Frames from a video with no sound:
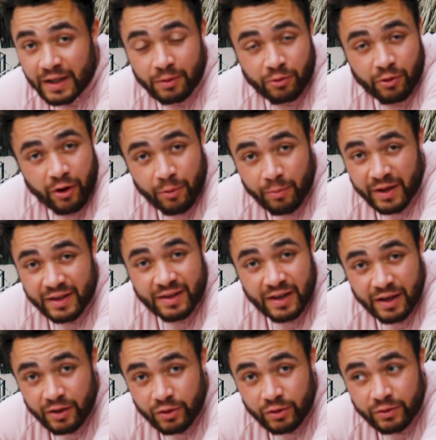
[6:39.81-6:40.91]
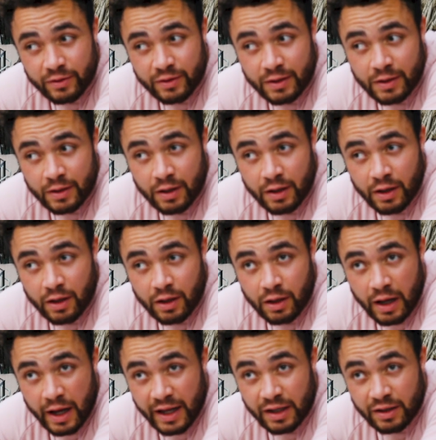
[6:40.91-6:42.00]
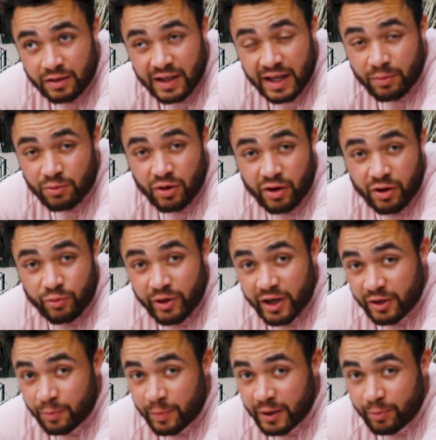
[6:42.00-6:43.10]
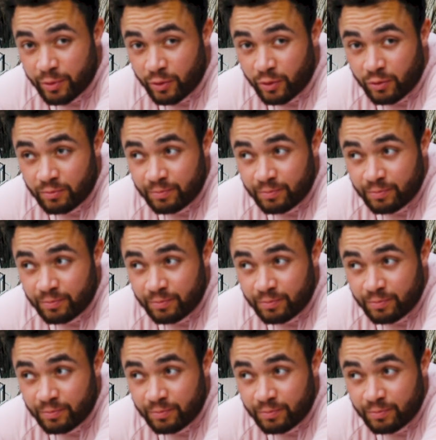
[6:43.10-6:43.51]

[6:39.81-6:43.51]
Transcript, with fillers: keep growing my skills, and keep trying to reach people.